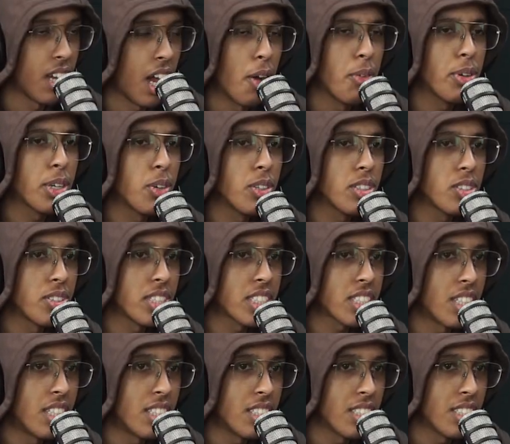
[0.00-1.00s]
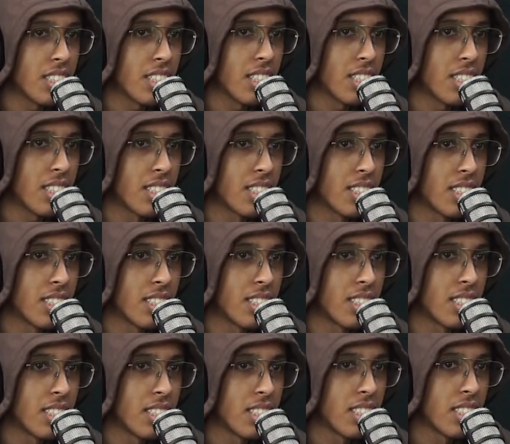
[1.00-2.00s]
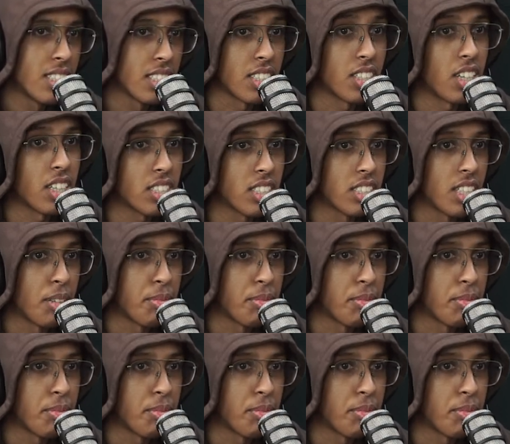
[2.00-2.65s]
Are we going to TwitchCon this year? Is it Rotterdam?